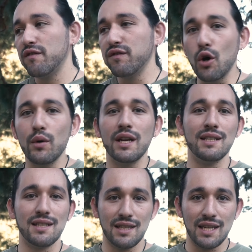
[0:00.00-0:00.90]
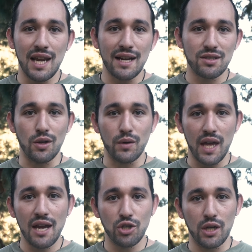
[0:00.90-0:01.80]
flow it into the next
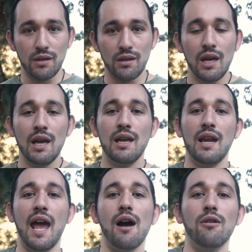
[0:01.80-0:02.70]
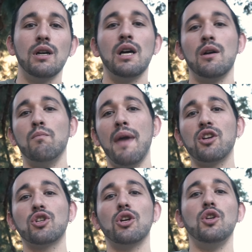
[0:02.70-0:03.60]
location. Now, make
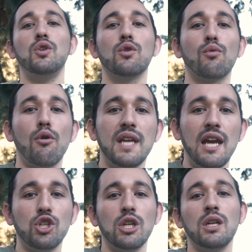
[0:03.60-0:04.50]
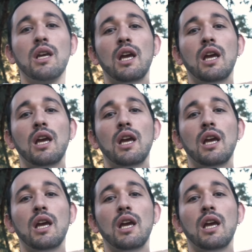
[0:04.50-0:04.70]
sure you do the rotation